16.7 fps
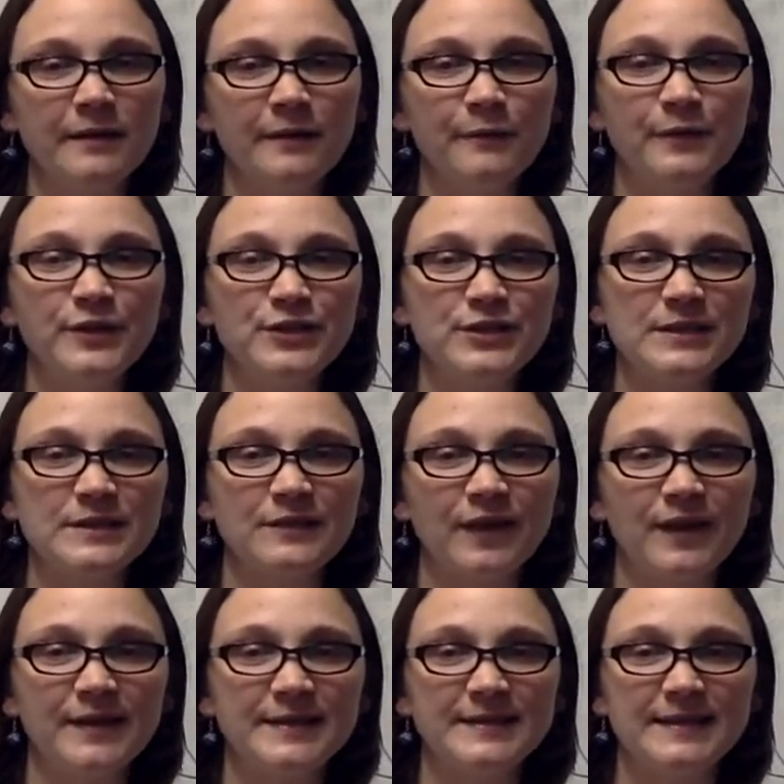which is
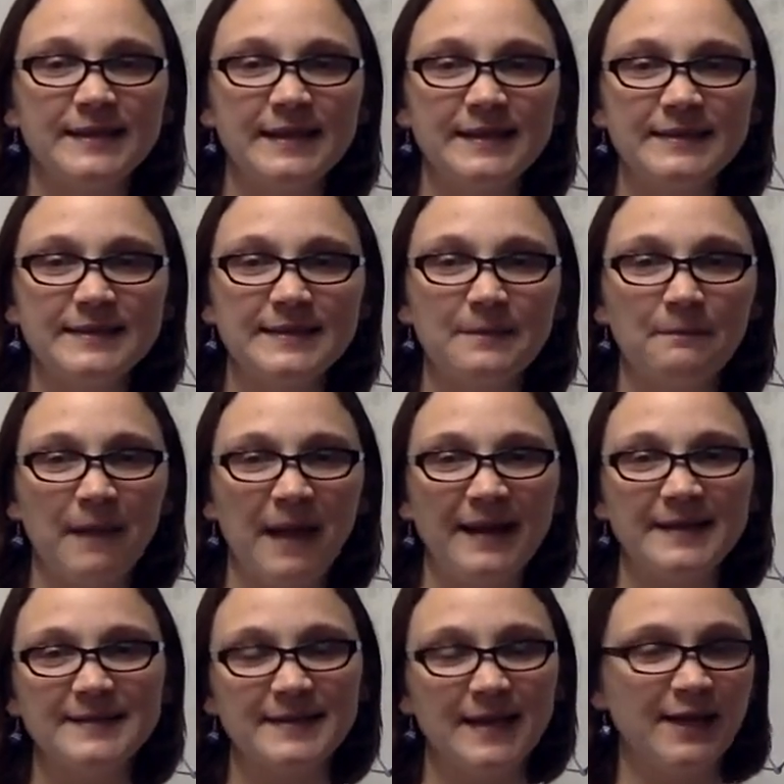vertices
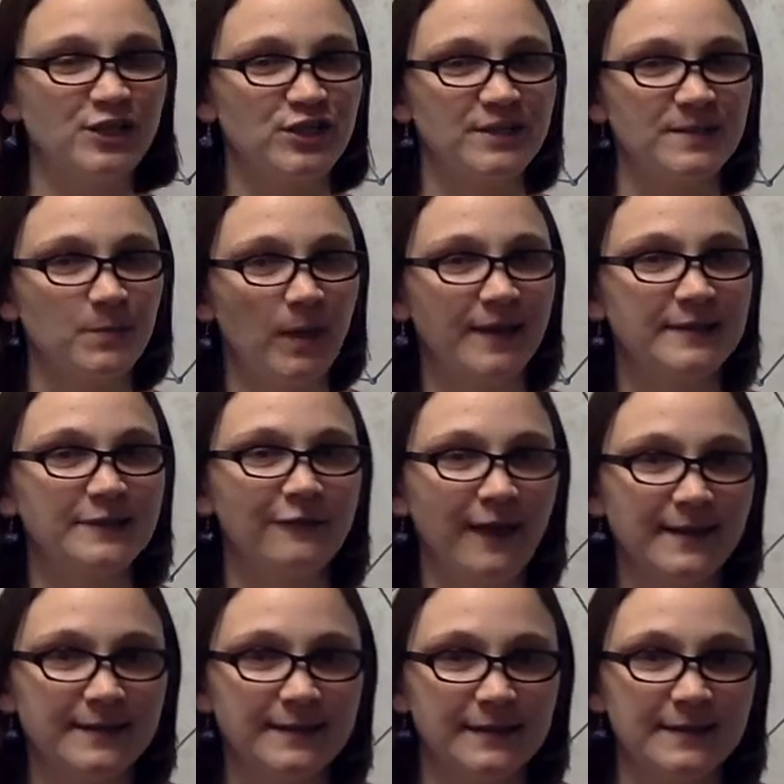minus edges plus
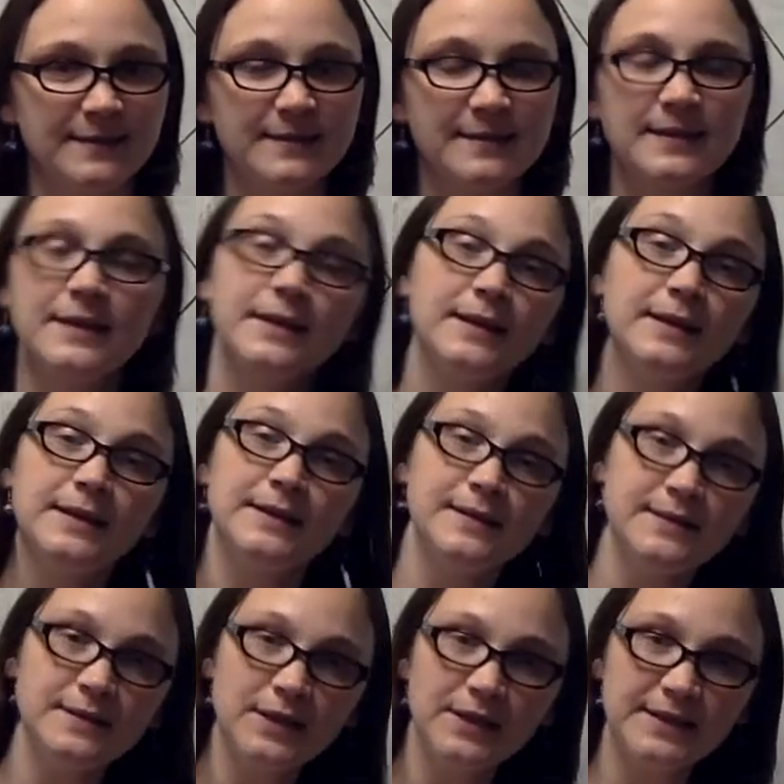faces.
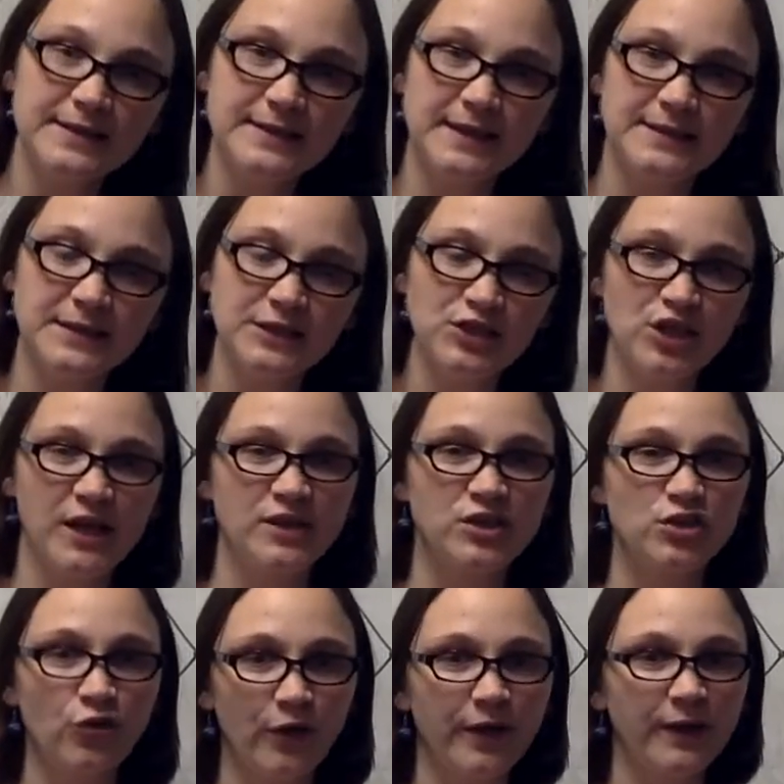So this doesn't
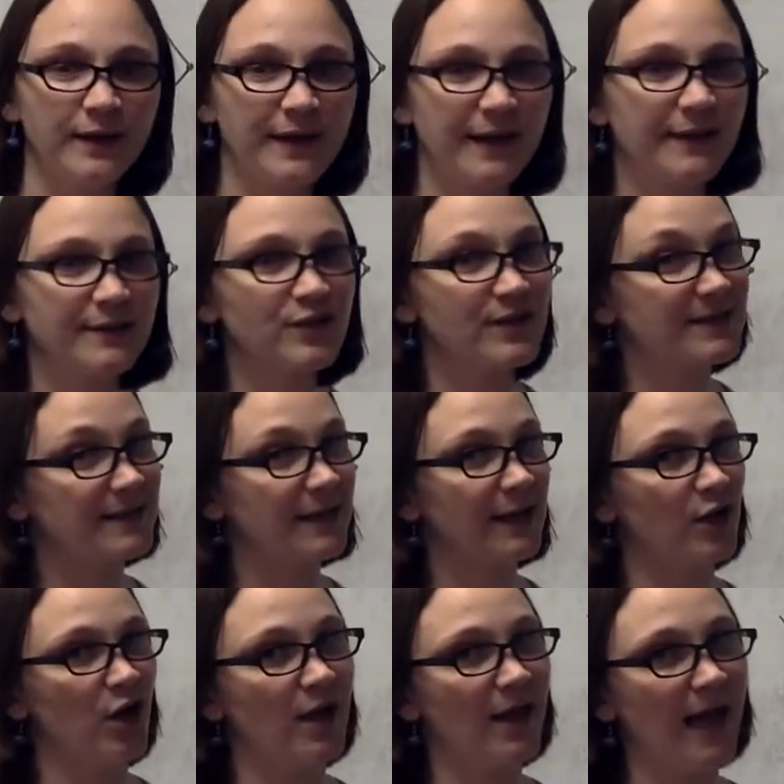change the Euler characteristic
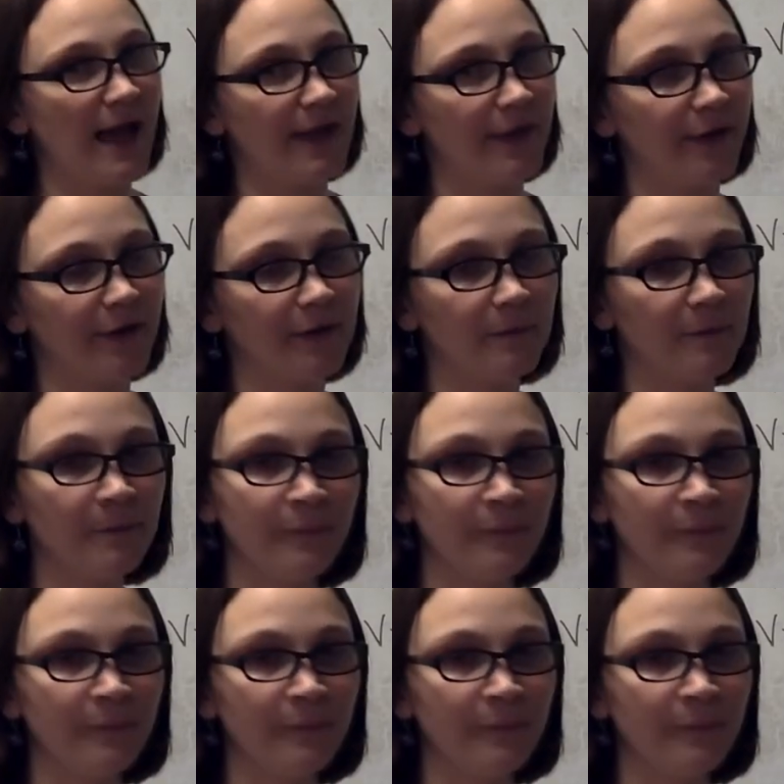at all either.